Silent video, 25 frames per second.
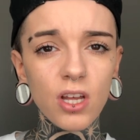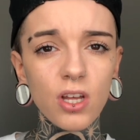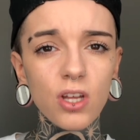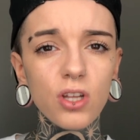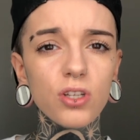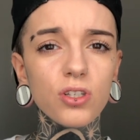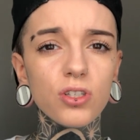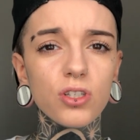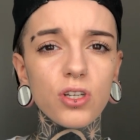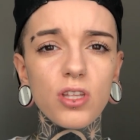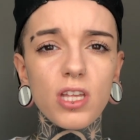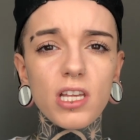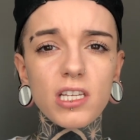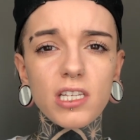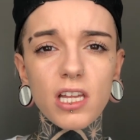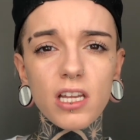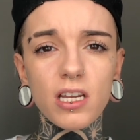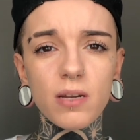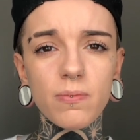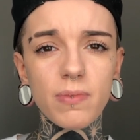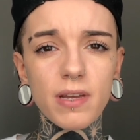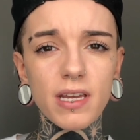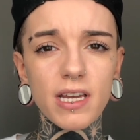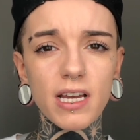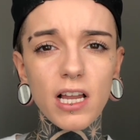so there's going to
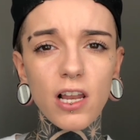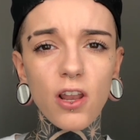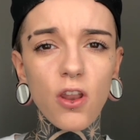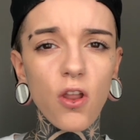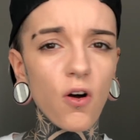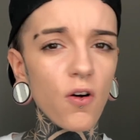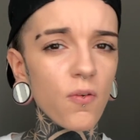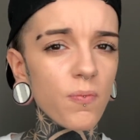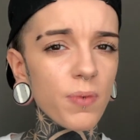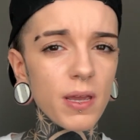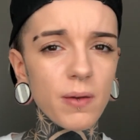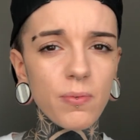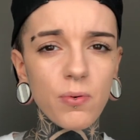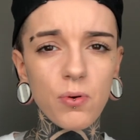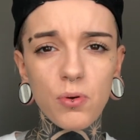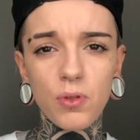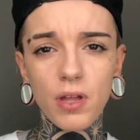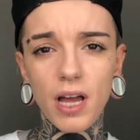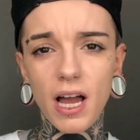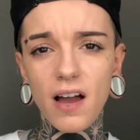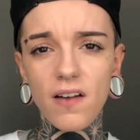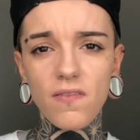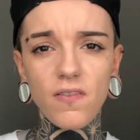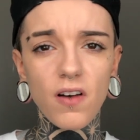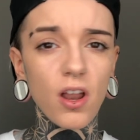be a lot of people that
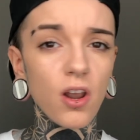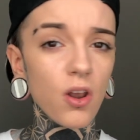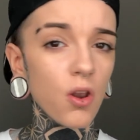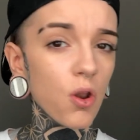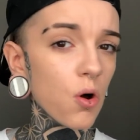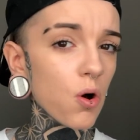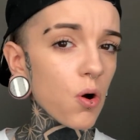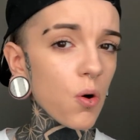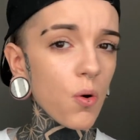have a lot of